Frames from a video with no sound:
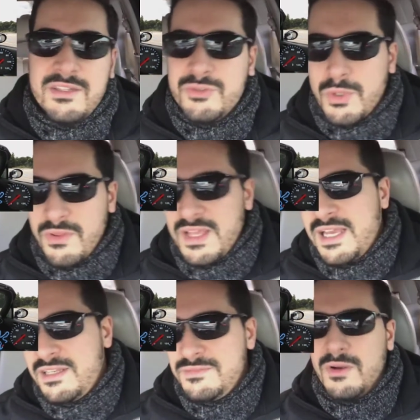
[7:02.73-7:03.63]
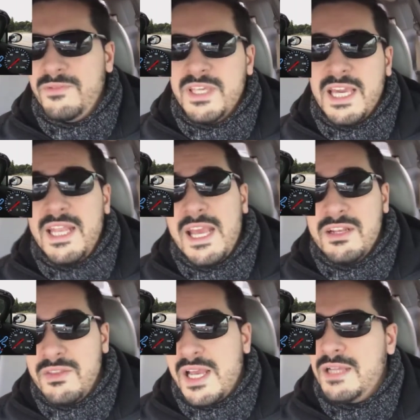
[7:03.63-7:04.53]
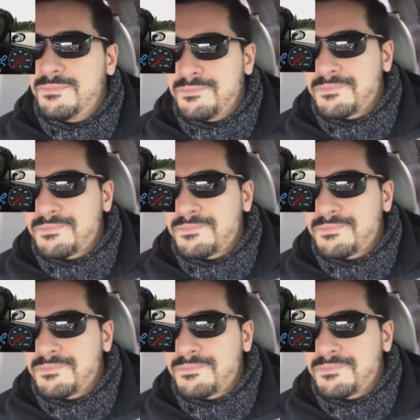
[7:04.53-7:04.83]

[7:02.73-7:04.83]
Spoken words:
control that, or if you can't handle that,